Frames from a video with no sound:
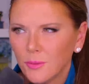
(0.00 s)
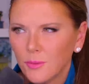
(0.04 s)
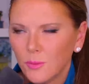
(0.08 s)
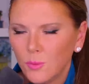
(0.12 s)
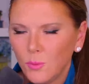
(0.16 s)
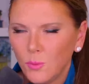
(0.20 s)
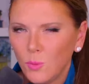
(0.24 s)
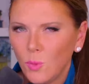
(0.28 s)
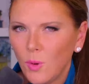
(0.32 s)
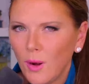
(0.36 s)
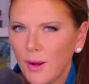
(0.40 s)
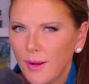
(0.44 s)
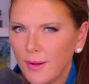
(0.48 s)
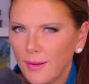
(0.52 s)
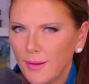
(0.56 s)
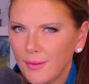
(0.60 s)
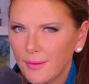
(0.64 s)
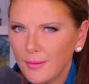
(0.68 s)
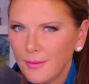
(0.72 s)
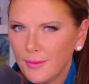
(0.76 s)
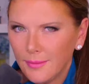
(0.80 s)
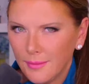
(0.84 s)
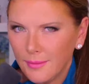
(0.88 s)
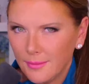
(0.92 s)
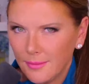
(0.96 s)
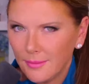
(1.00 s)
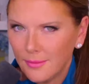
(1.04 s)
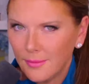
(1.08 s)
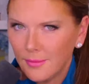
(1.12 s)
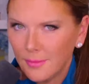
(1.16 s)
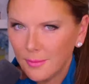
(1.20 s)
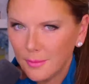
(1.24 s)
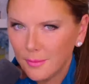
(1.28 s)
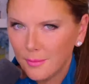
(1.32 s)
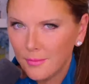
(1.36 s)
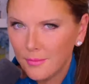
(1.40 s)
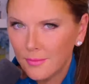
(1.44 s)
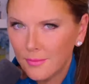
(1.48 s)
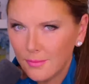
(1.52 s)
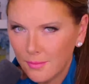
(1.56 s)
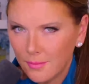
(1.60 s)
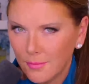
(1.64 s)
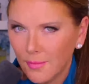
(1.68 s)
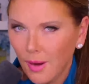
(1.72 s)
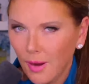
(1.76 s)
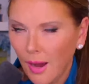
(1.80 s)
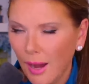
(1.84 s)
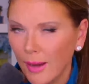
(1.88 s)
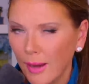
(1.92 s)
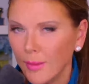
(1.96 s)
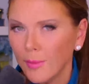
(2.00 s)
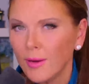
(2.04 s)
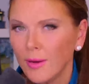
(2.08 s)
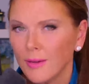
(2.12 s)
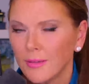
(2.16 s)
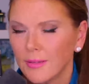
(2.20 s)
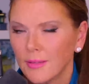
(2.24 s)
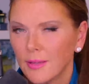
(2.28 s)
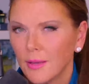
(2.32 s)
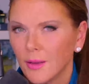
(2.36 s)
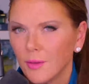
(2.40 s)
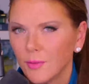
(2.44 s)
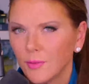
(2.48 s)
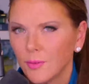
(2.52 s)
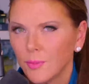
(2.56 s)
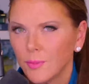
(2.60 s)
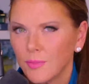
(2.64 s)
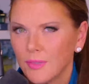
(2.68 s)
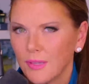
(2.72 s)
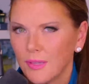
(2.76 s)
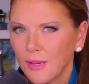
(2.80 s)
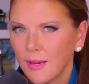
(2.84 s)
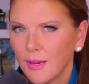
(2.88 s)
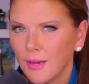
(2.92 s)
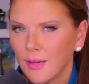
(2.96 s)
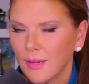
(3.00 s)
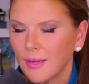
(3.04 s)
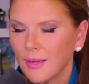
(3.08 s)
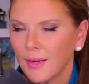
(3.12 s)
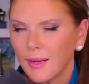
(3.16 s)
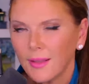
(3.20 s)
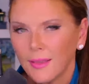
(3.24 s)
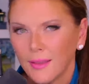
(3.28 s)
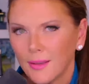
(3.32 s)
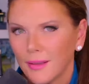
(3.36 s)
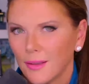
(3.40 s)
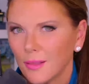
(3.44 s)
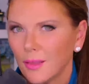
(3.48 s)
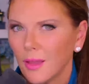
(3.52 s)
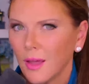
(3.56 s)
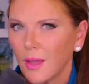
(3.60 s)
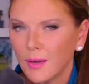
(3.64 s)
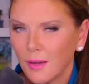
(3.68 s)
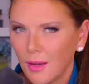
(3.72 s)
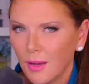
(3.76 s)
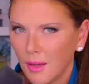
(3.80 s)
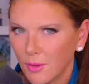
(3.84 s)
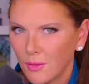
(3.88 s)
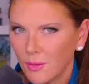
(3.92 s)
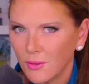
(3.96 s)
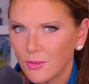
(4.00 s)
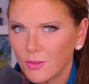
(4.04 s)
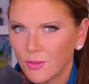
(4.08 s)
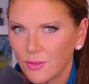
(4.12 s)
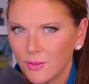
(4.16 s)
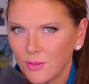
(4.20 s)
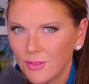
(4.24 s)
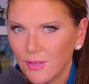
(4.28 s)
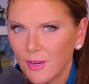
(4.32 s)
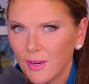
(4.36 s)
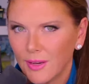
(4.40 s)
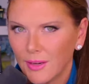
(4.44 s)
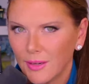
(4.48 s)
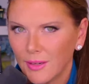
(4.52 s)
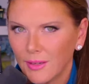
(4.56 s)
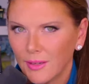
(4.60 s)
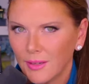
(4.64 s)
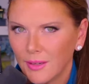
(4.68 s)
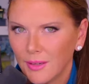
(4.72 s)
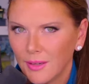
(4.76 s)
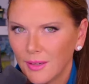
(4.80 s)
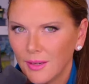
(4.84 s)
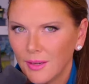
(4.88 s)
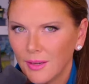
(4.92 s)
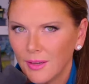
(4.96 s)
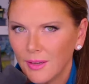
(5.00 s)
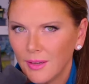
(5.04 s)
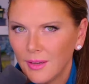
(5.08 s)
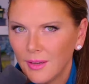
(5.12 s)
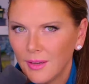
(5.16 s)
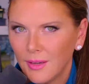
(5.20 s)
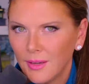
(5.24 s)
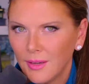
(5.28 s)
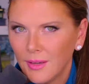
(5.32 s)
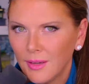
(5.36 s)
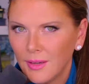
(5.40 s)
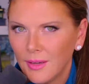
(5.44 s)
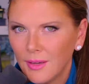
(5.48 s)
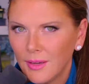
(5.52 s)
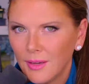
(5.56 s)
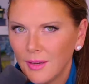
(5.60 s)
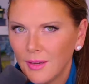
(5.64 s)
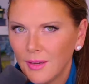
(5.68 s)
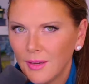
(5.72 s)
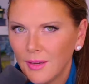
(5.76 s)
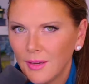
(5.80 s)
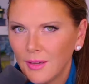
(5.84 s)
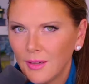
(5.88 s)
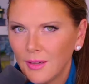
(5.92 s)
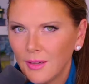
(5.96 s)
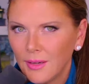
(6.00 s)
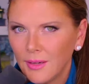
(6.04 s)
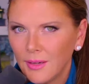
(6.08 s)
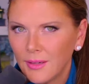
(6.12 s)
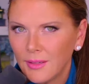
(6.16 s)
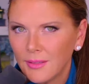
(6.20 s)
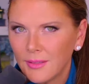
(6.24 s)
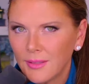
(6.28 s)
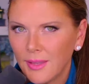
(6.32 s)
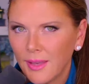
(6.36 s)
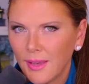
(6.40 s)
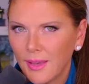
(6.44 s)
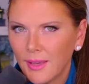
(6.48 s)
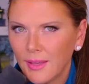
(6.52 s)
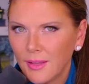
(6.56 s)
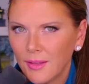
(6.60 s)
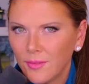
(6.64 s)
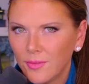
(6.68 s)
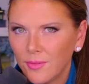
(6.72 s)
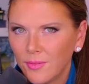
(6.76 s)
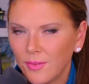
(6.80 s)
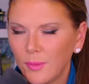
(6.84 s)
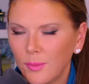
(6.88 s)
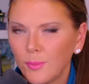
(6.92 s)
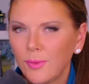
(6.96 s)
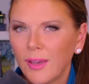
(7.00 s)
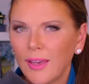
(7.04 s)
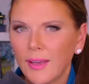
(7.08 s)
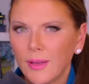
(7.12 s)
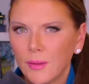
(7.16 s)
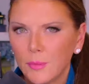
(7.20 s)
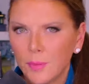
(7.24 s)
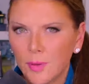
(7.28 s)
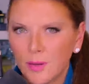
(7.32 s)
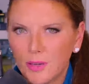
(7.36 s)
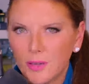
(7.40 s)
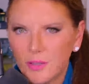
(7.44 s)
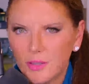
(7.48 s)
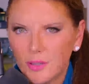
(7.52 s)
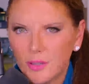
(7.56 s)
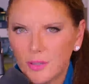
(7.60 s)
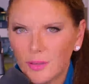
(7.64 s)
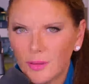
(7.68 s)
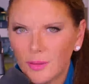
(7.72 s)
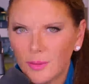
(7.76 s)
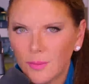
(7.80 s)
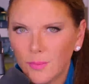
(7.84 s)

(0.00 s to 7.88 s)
What I myself am saying, and I think a lot of others are saying, is that FEMA had a budget.